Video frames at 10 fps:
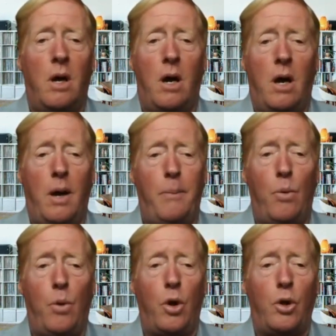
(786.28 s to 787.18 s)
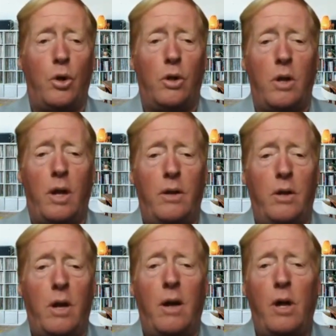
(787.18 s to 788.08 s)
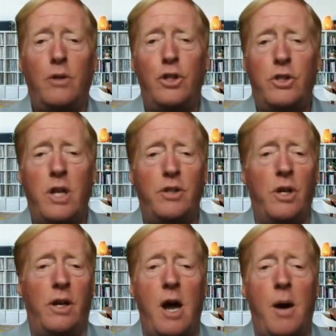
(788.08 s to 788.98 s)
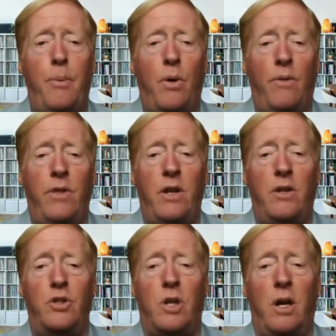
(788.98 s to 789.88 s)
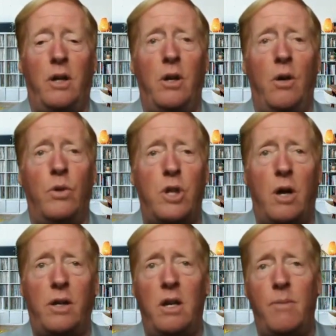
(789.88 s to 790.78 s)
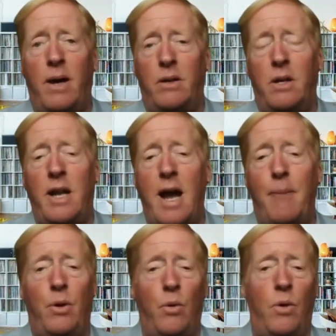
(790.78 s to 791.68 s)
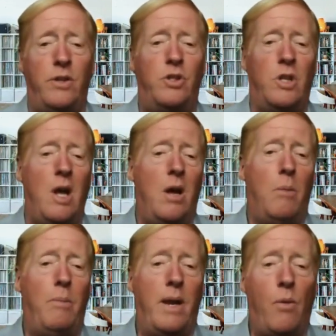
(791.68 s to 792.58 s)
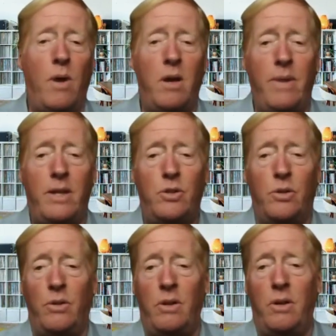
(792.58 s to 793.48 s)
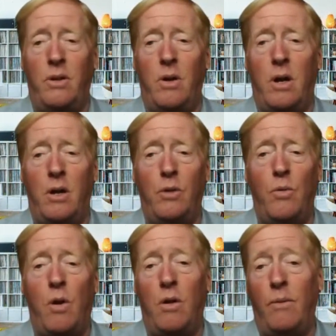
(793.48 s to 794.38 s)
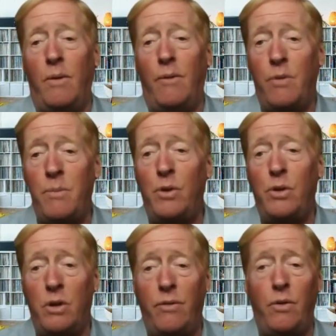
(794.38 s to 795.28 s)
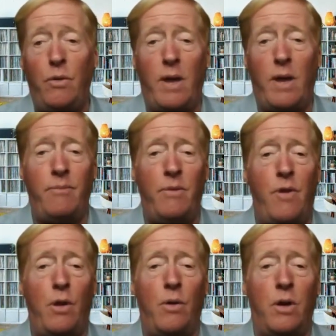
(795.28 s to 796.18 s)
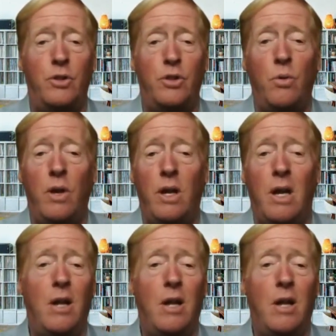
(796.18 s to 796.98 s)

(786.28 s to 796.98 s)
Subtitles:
I'll just touch on a couple of these. We're talking about cannabinoids, but I want to make certain that you all are familiar, if you haven't been following our story,